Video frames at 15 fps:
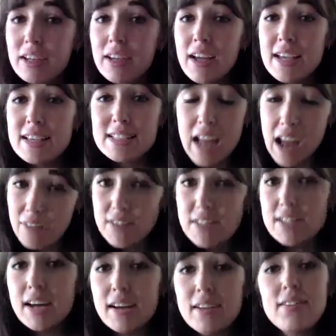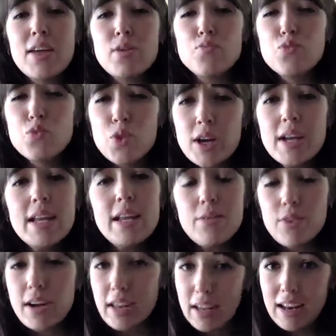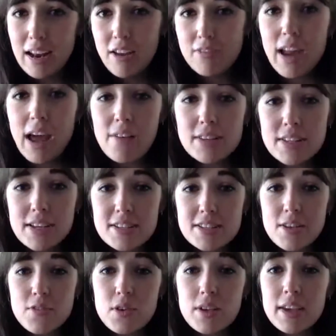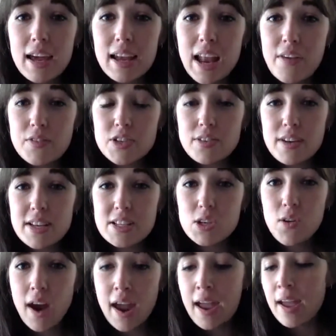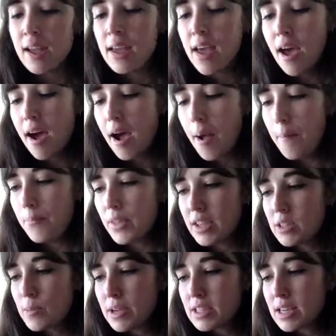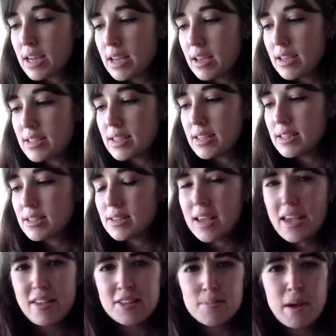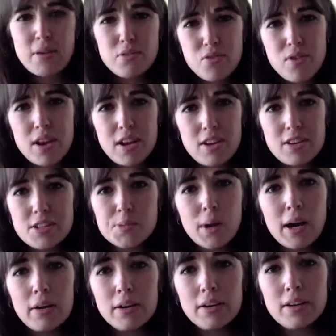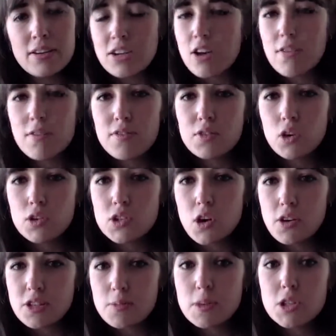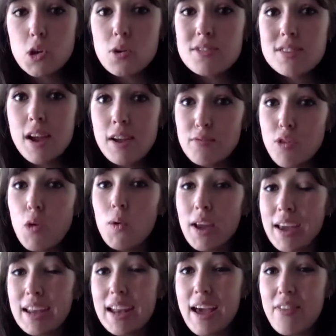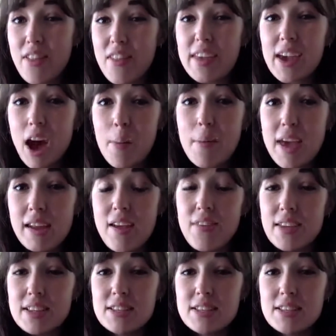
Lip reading: is lavender. They really, really love lavender. So if you can get lavender in, it's great. Especially because it smells really good as well. And I don't know if you've got dogs, but dogs like rolling in it, and they come in and